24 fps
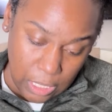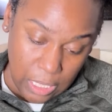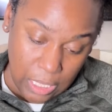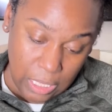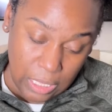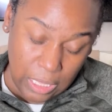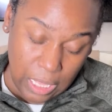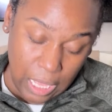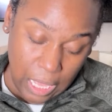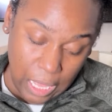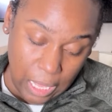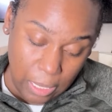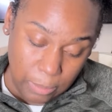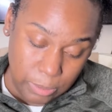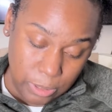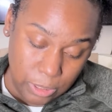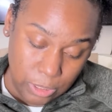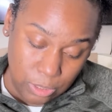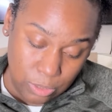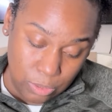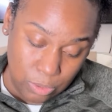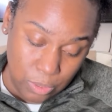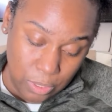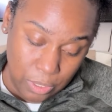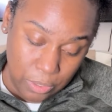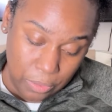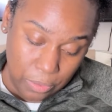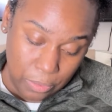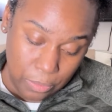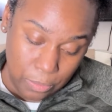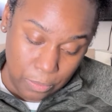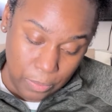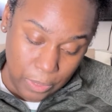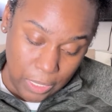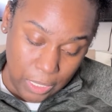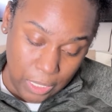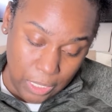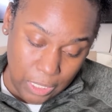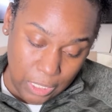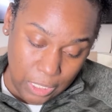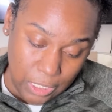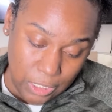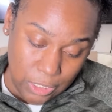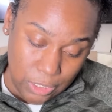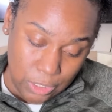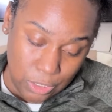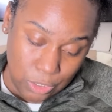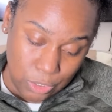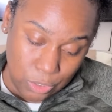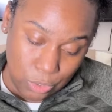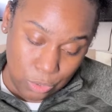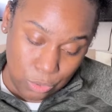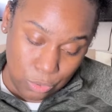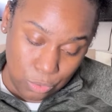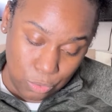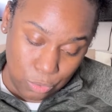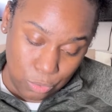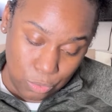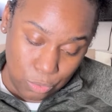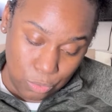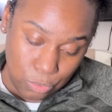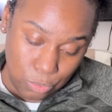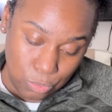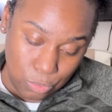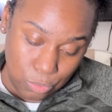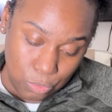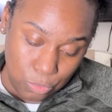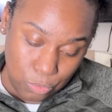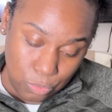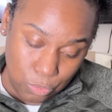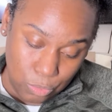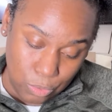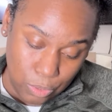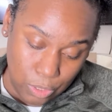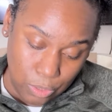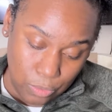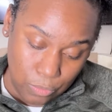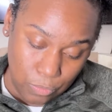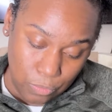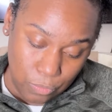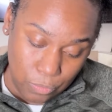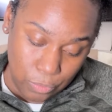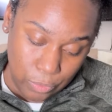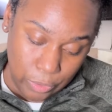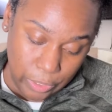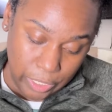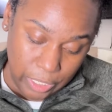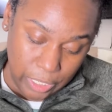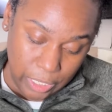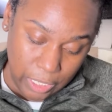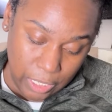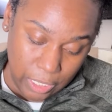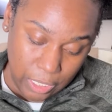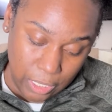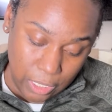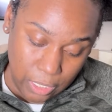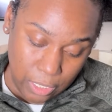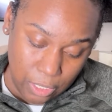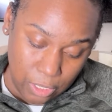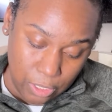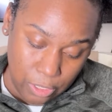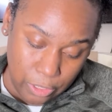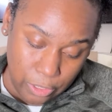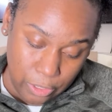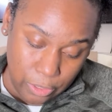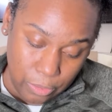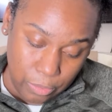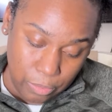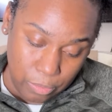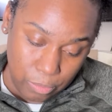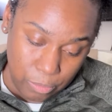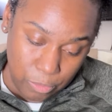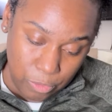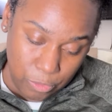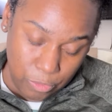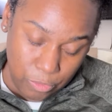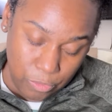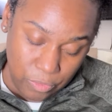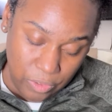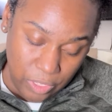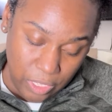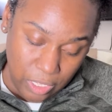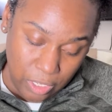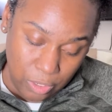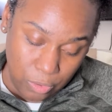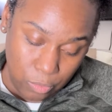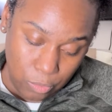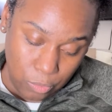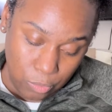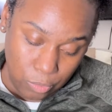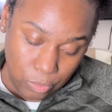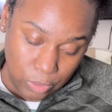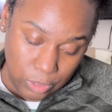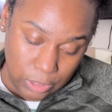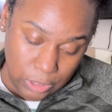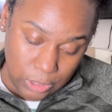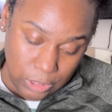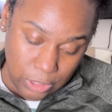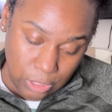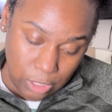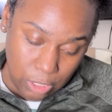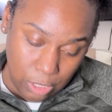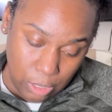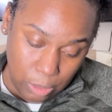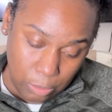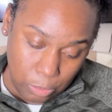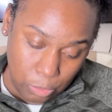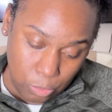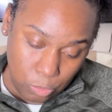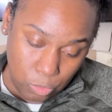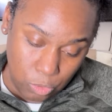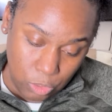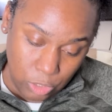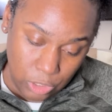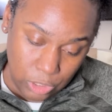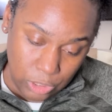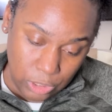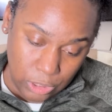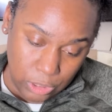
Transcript: The obstacle of the week is you avoiding moving on to calmer waters.